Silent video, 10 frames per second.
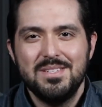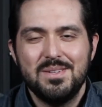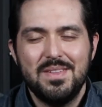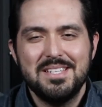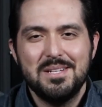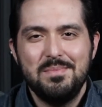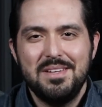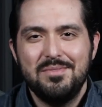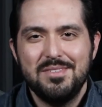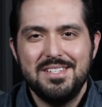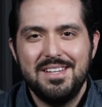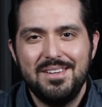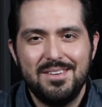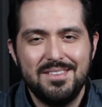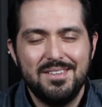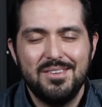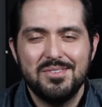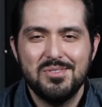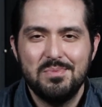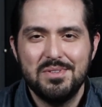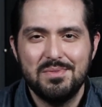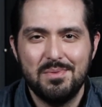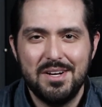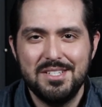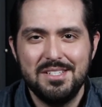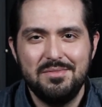So that's gonna be it for today, y'all. Thank y'all so much for watching.